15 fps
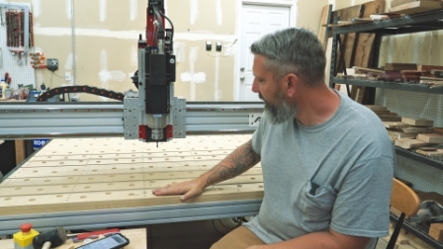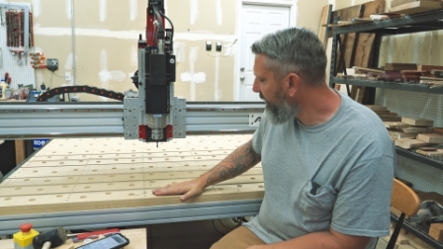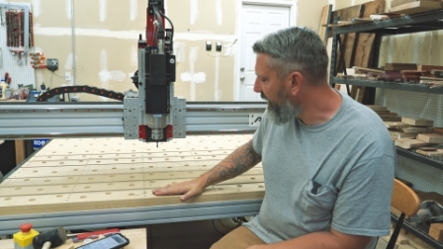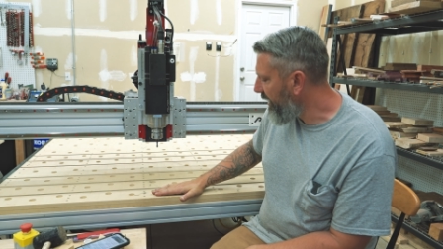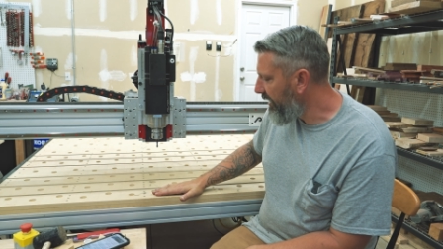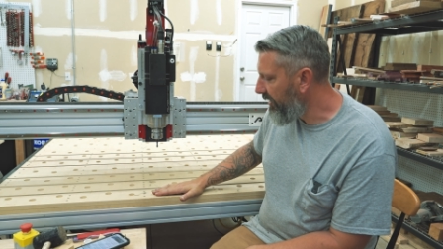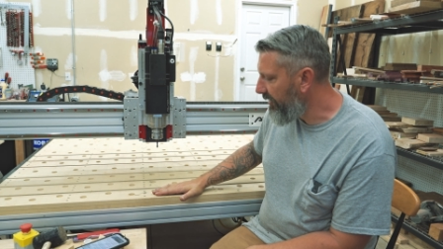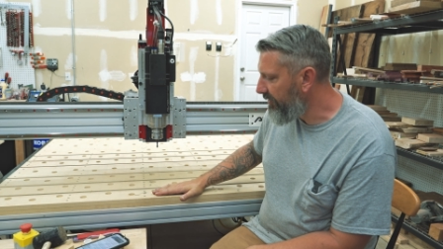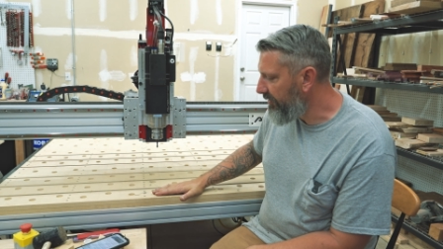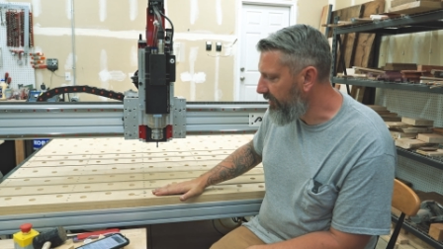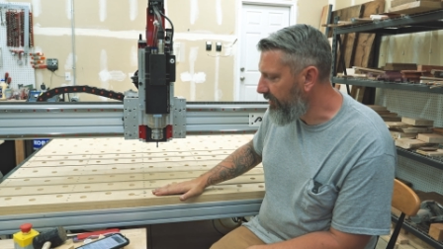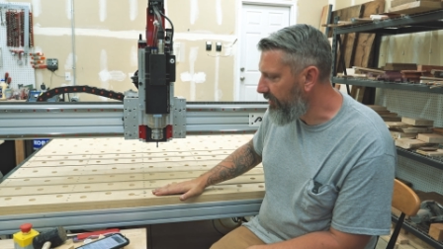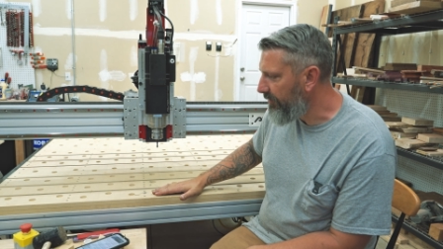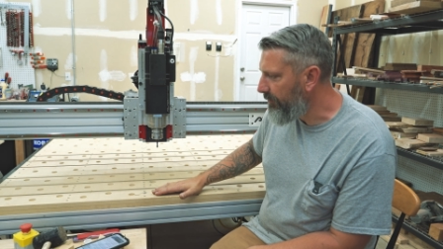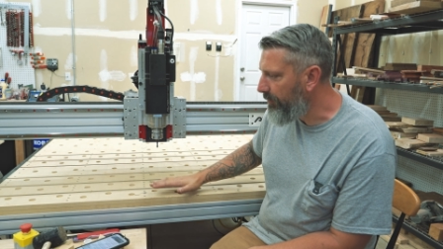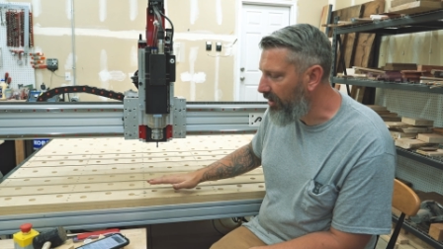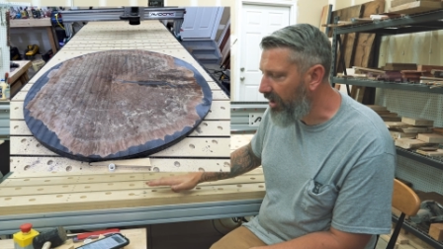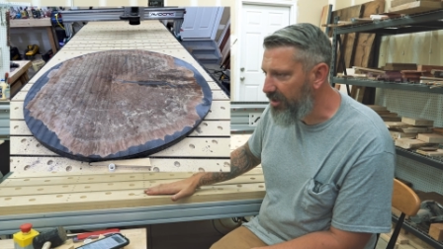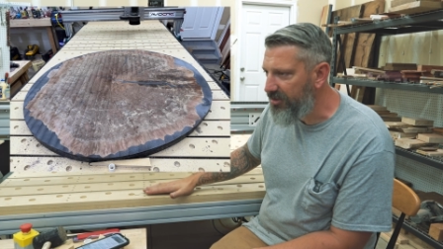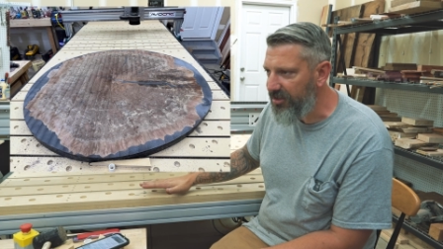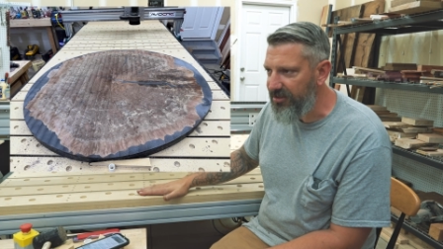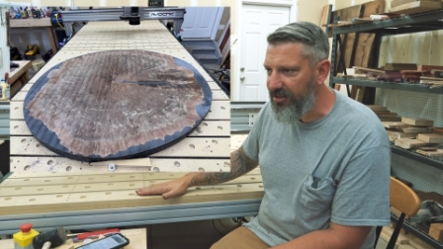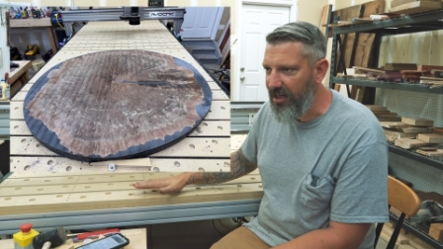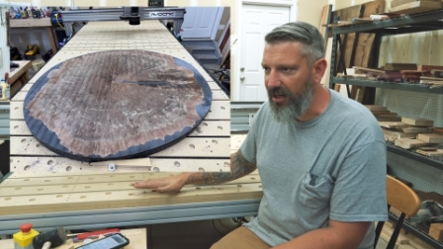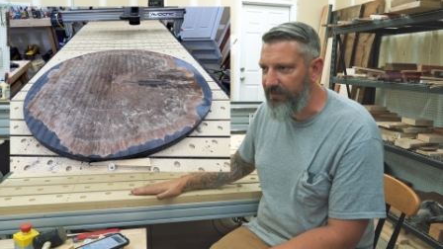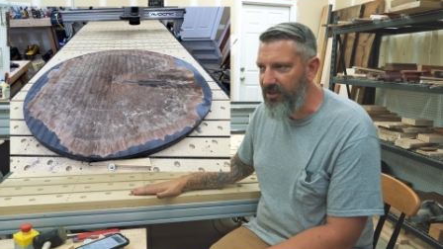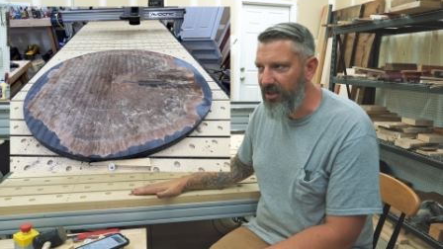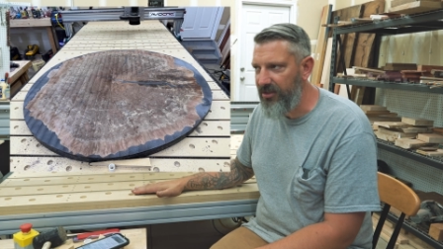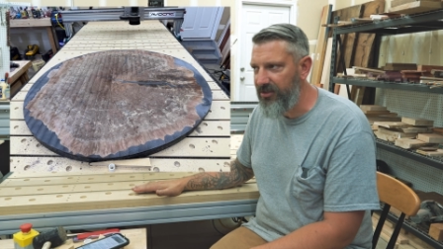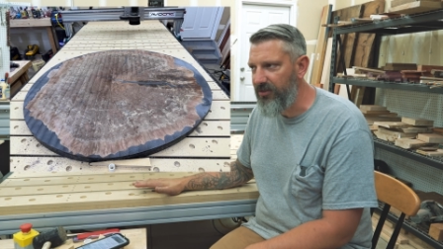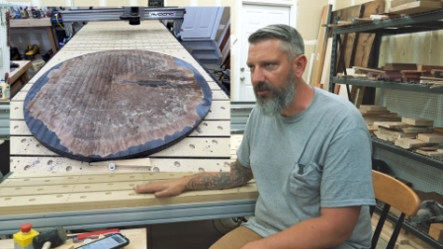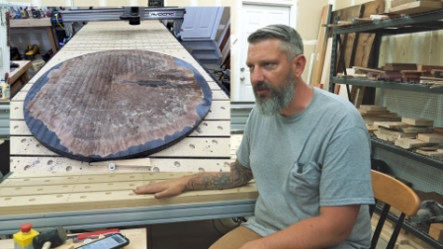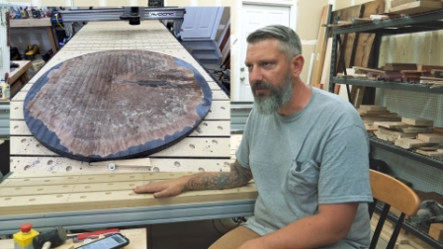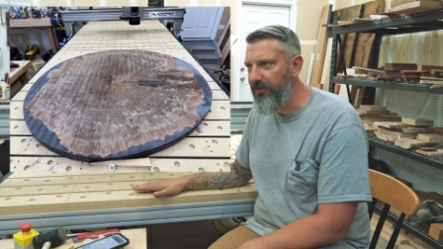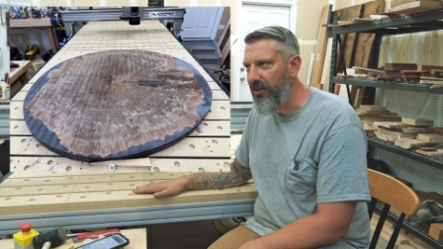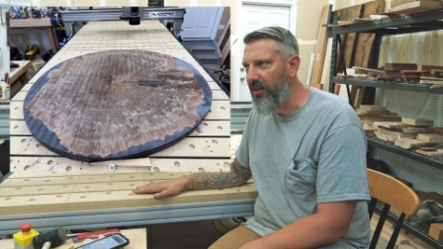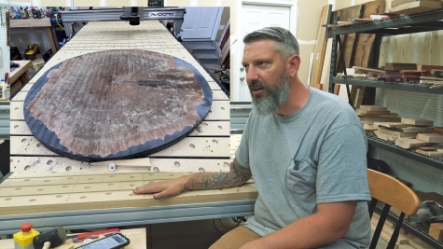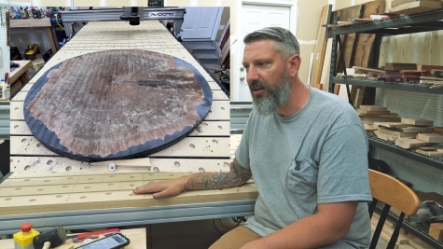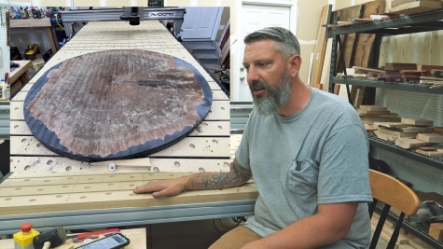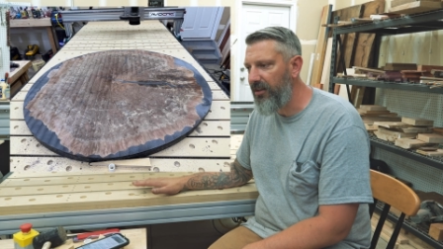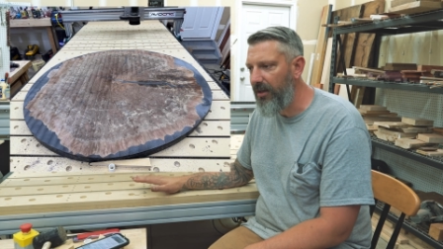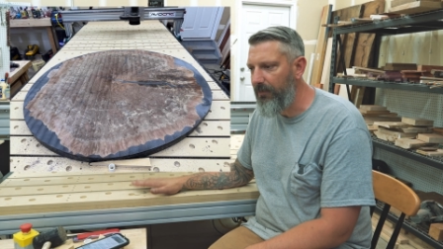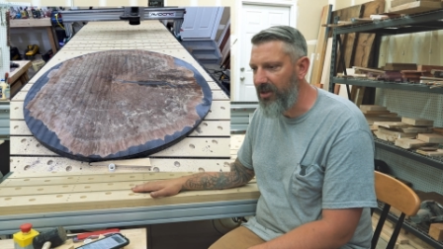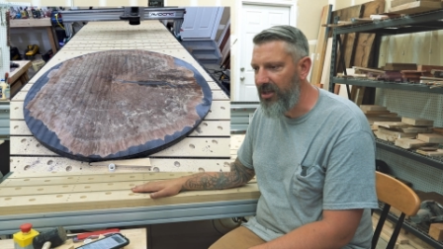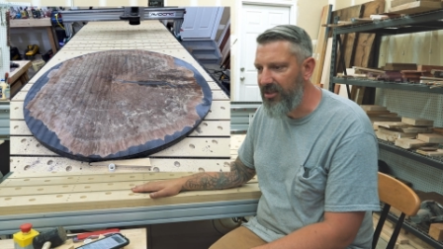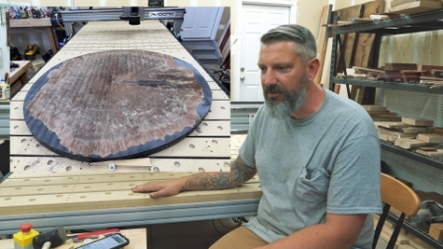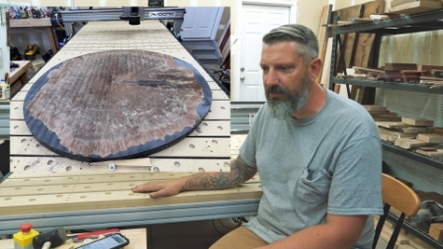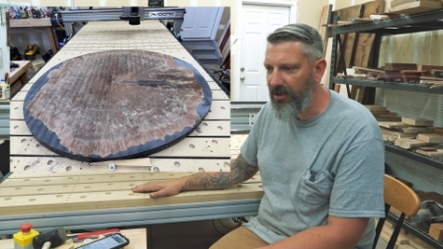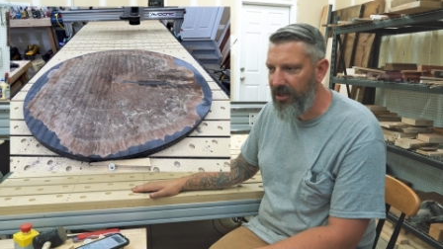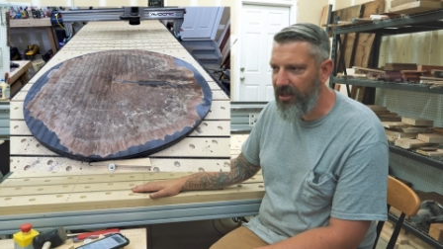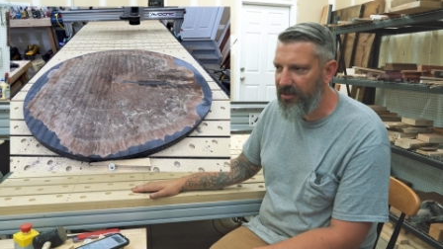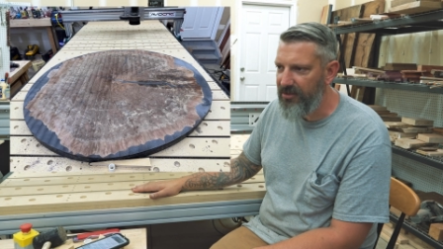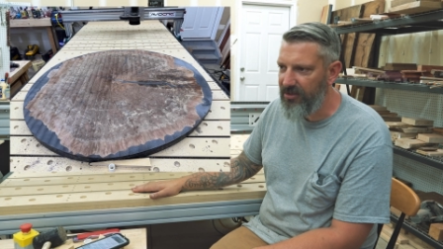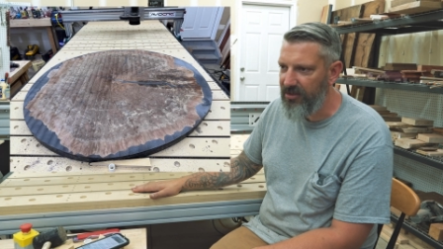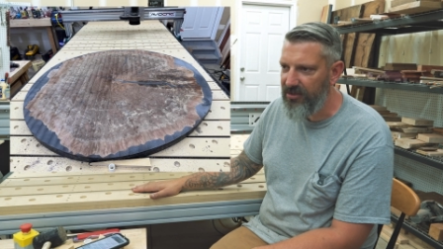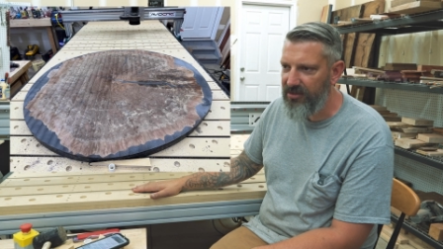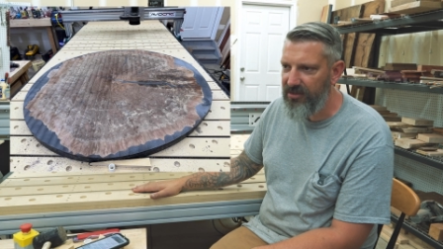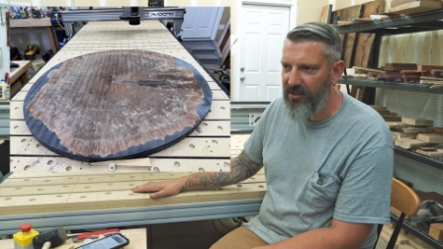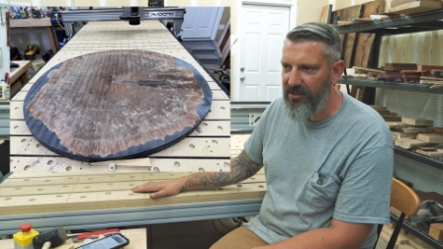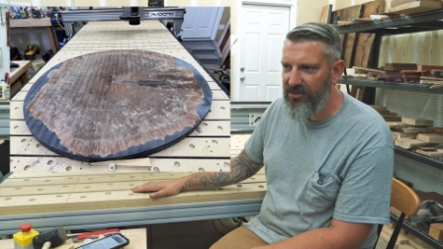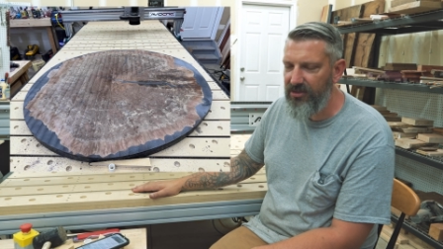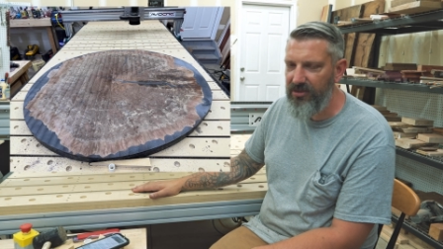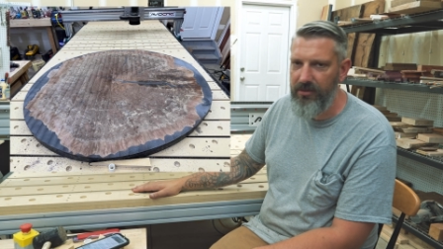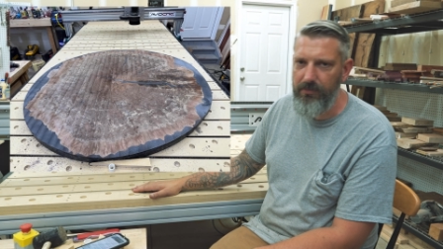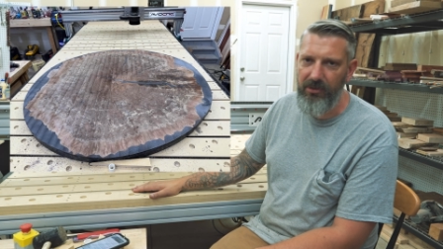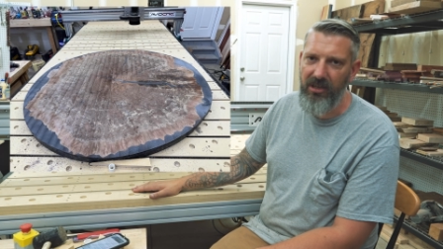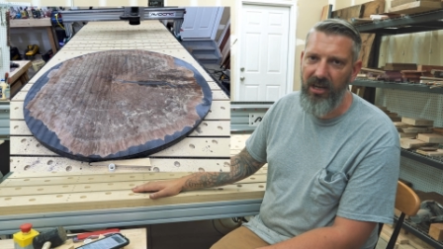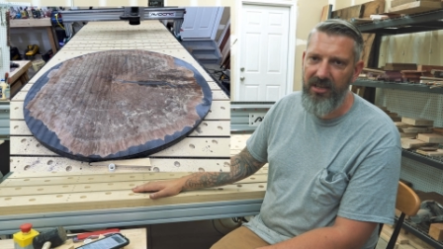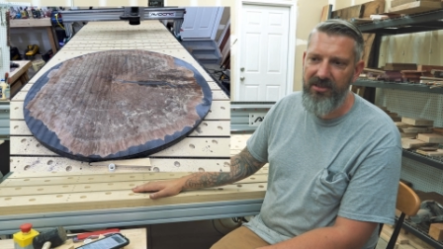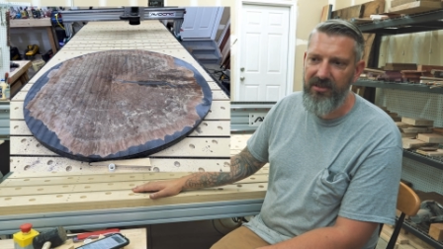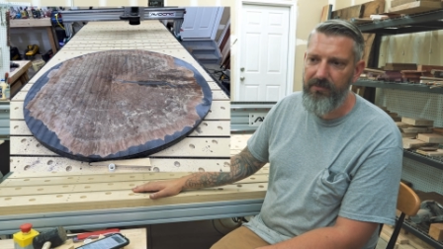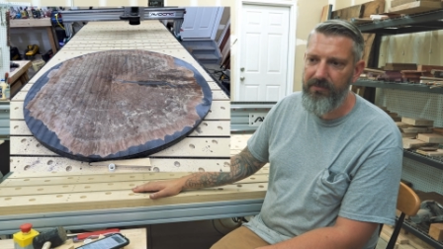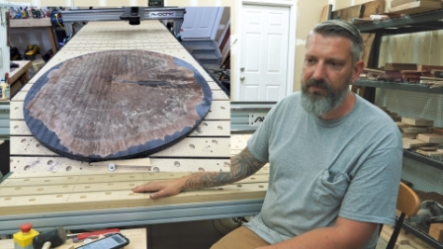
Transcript: And uh, the projects that I've done so far, I mean, it's been just super awesome.